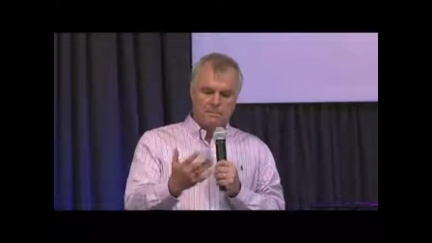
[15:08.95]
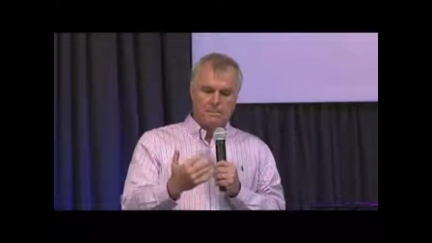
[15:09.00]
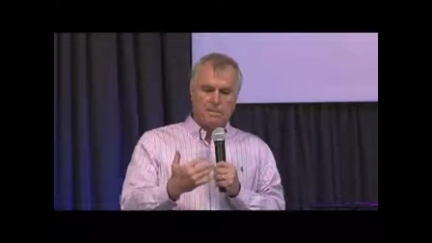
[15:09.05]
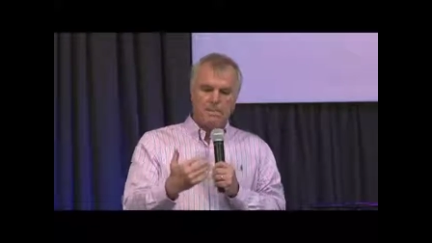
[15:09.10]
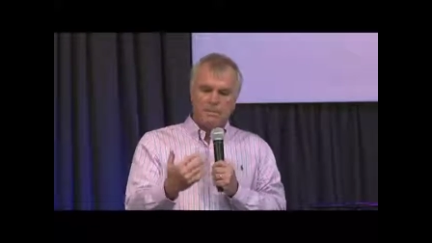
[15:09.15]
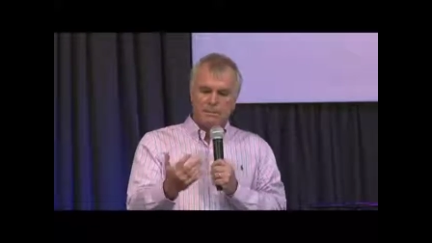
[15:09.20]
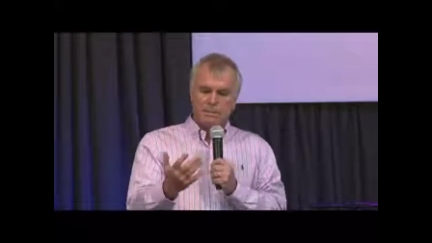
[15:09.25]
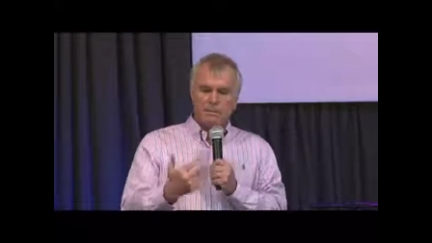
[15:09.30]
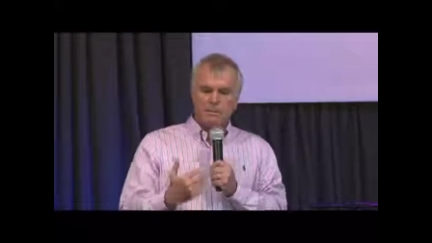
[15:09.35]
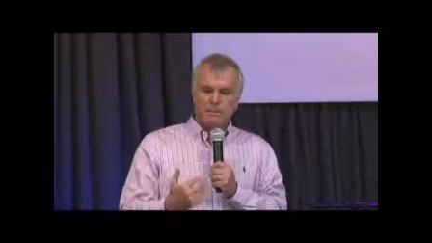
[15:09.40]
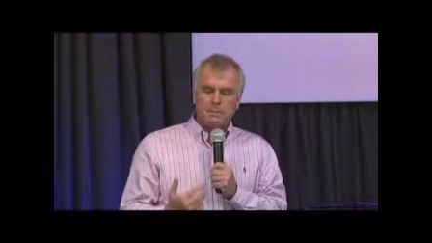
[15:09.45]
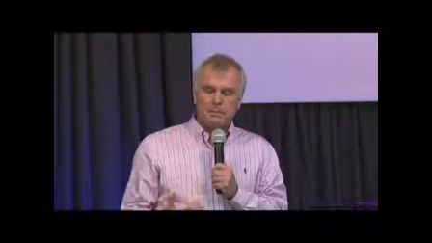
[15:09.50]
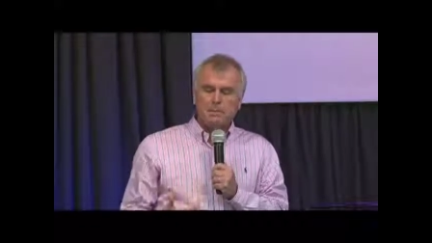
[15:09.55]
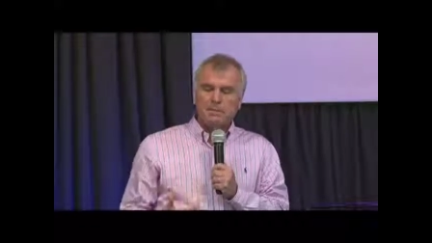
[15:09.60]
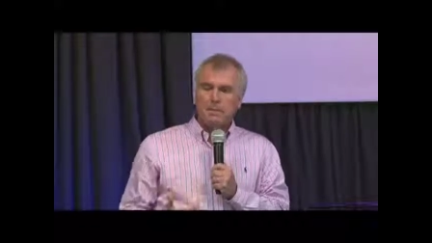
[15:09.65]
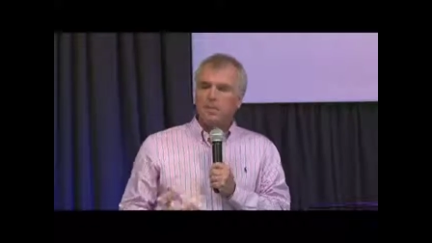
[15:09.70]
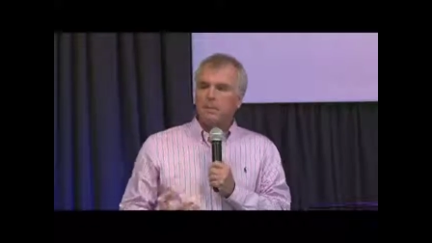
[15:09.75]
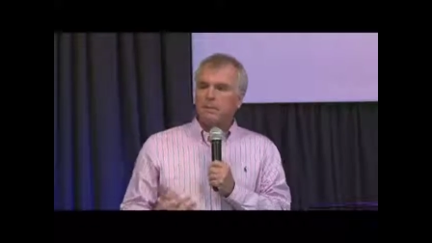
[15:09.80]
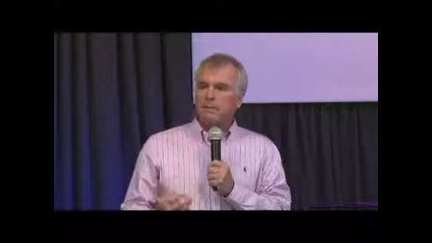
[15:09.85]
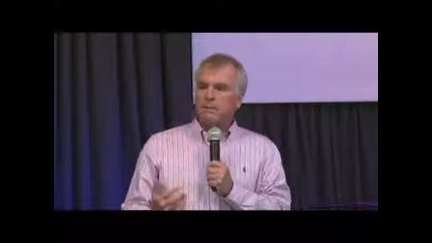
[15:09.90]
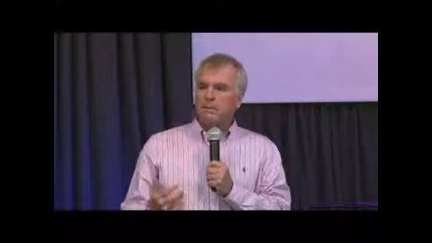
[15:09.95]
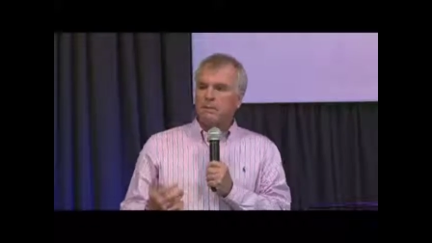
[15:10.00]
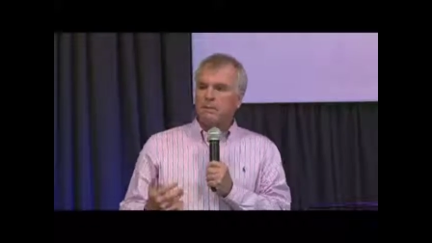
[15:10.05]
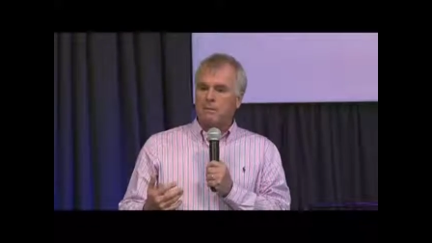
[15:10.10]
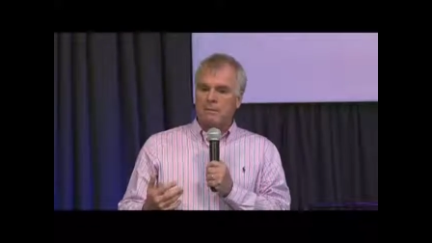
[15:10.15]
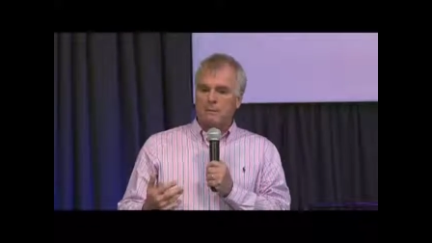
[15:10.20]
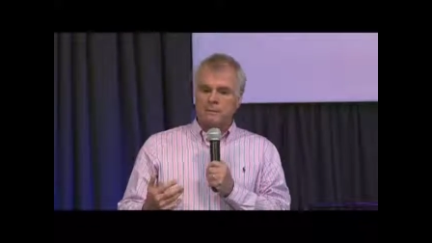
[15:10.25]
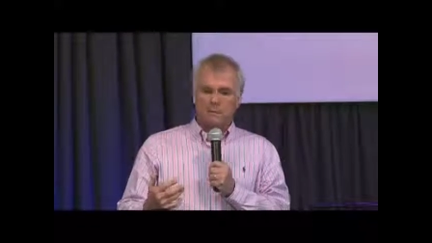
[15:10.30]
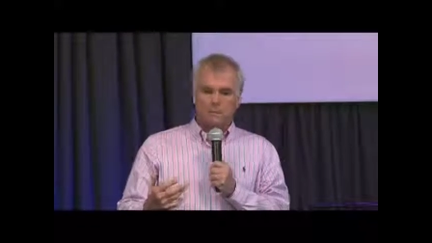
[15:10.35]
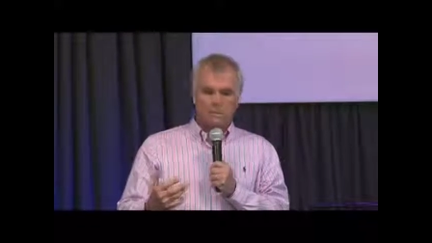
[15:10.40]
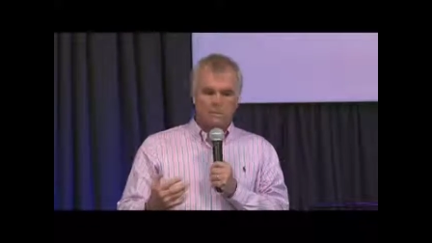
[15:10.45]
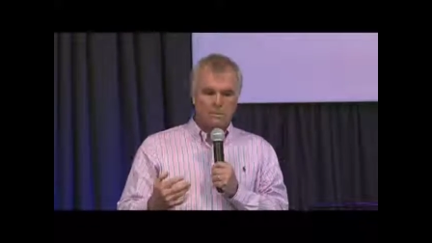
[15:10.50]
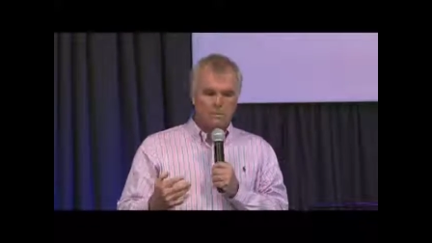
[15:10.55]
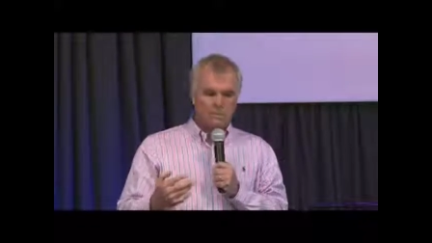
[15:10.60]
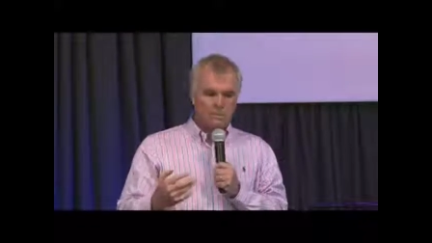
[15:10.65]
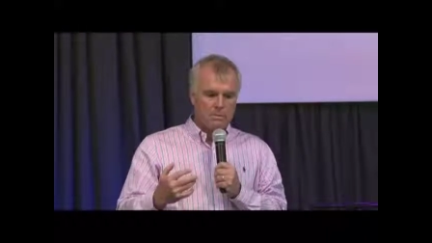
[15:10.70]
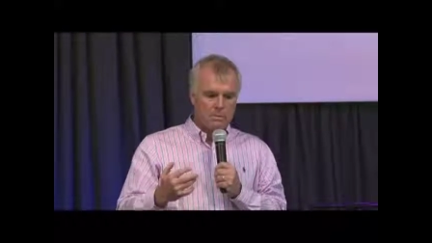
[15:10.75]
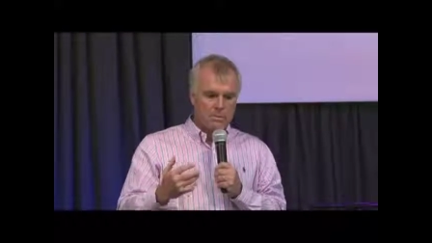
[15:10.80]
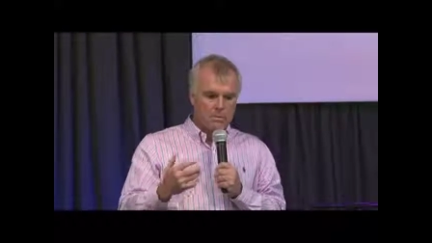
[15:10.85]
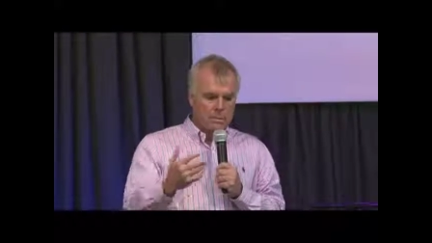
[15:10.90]
interested me and uh,
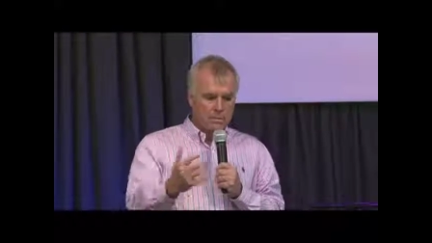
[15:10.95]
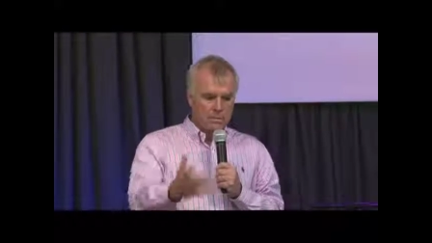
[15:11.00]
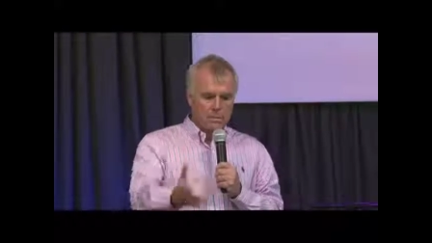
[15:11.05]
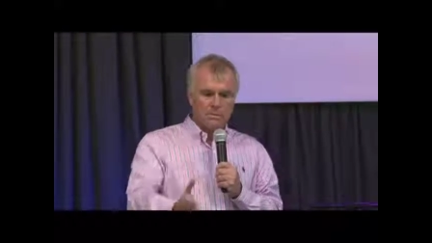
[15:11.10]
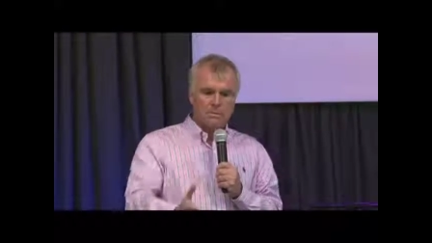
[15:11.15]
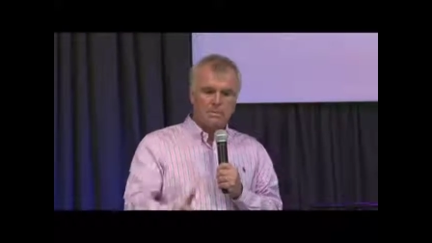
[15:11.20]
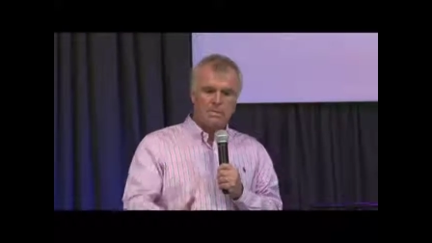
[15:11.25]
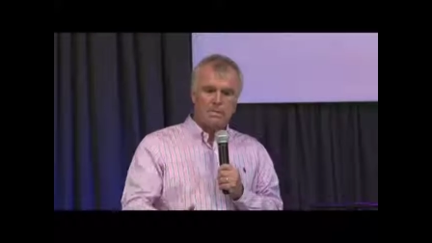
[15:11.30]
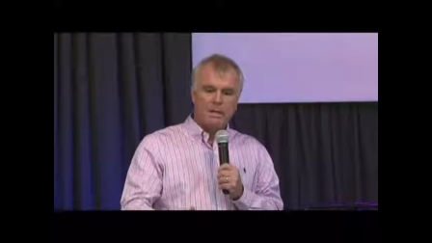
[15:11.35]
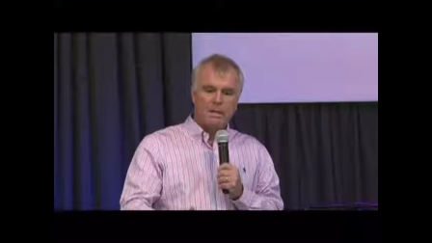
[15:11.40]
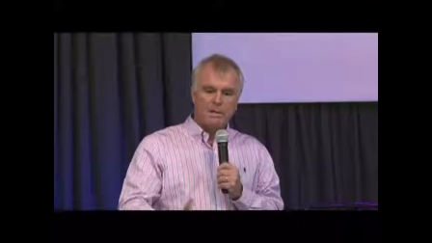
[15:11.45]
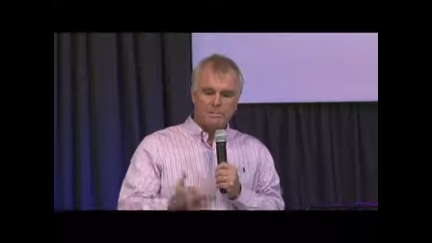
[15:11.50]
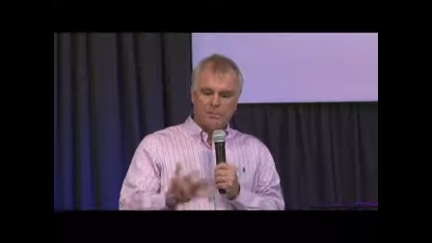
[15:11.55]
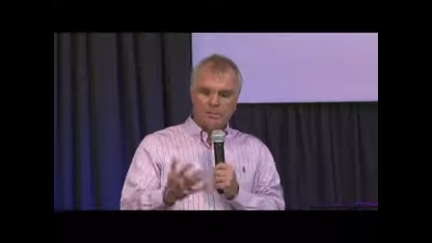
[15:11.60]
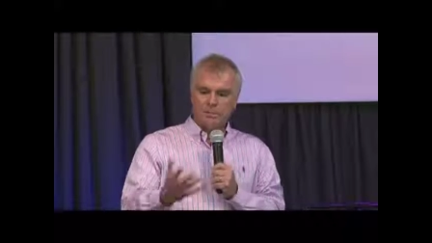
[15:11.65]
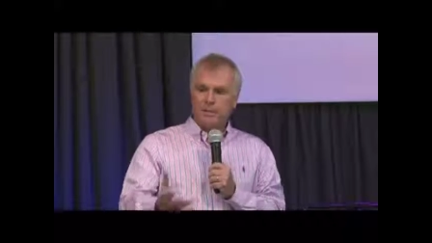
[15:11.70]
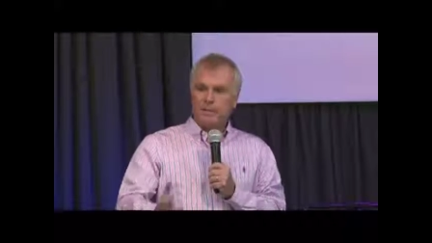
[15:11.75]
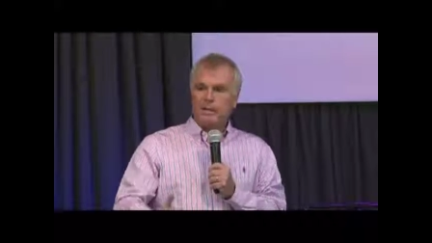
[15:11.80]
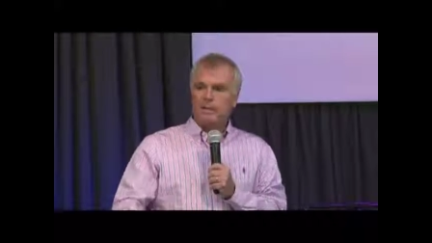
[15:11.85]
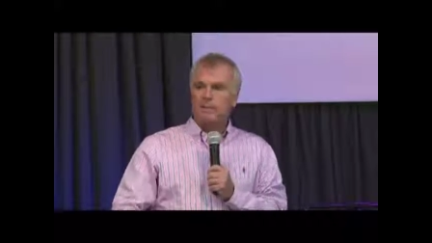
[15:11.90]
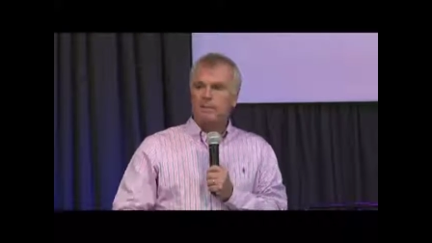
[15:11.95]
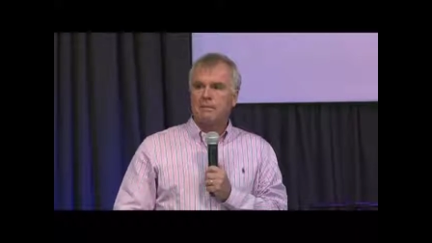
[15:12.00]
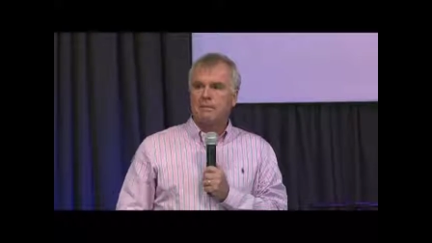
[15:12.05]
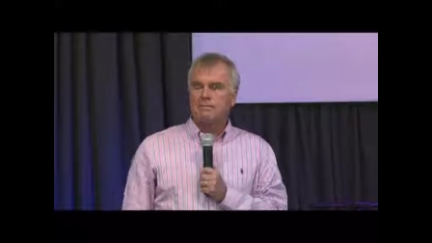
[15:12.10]
that I would love to read.